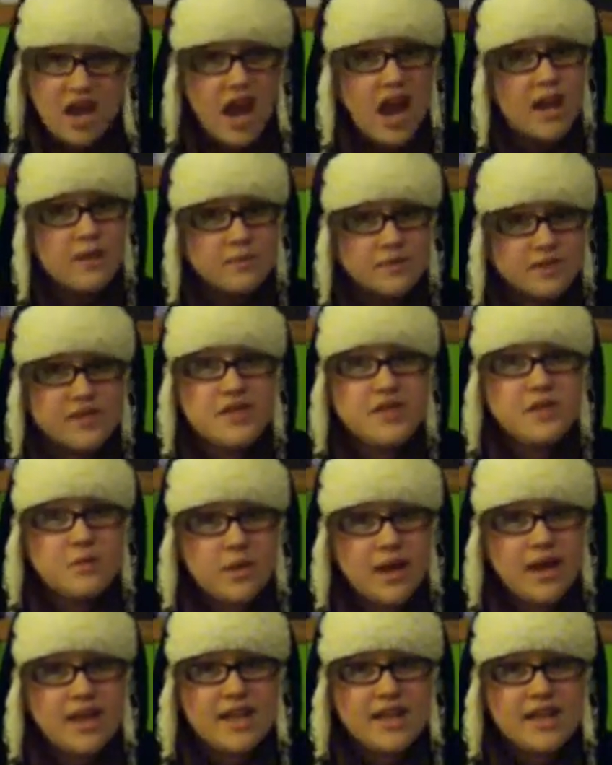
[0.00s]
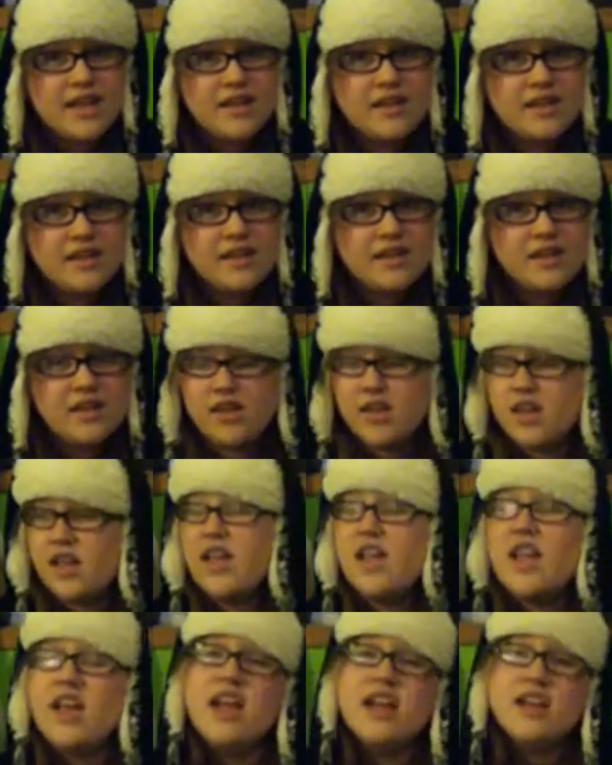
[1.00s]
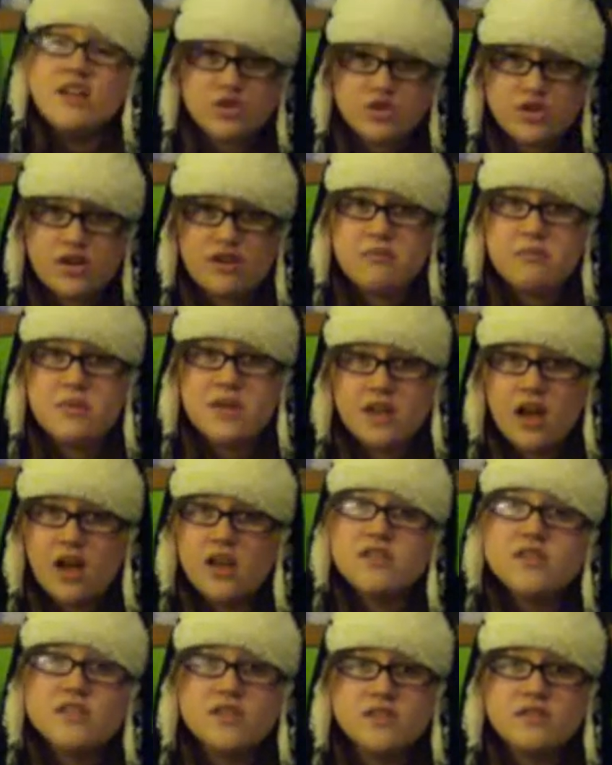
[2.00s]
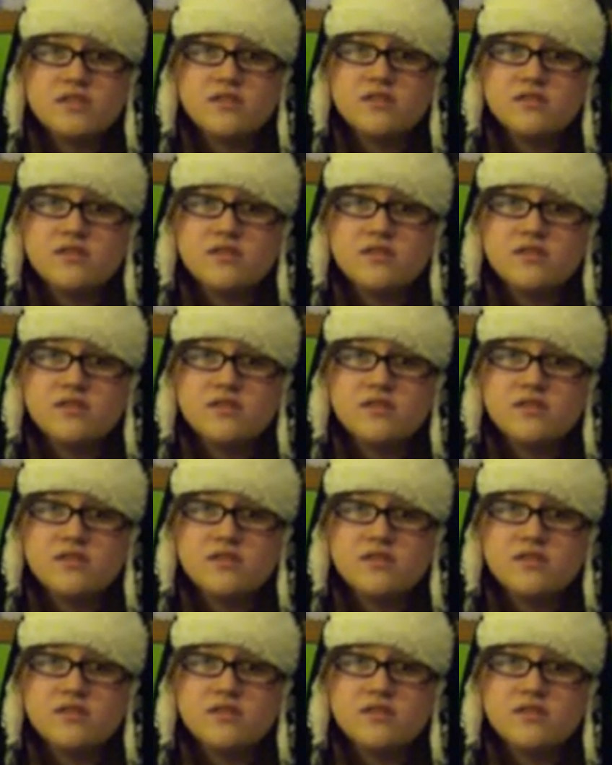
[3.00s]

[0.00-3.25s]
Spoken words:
I'm still waiting, and it's driving me nuts.